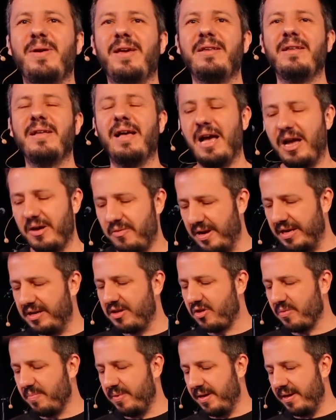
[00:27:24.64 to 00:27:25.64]
Amen? Are you ready
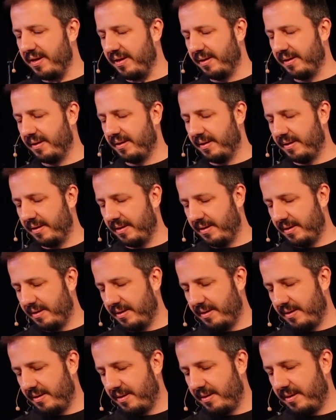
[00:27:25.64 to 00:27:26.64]
to be
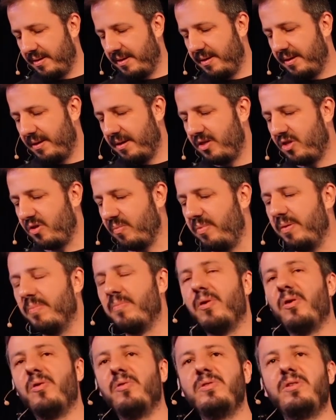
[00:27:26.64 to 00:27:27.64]

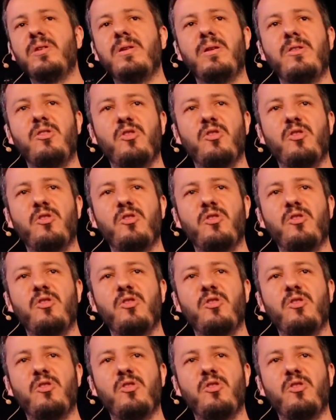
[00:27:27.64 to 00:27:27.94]
bold,